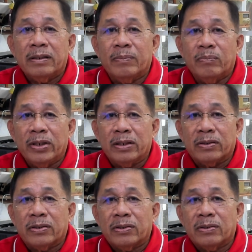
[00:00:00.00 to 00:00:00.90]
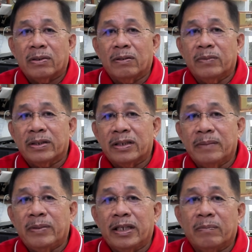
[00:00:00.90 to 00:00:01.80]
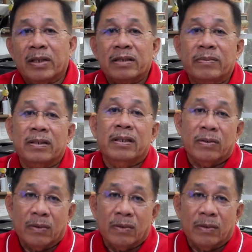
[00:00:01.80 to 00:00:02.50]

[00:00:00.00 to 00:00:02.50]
the breach of the CBA must be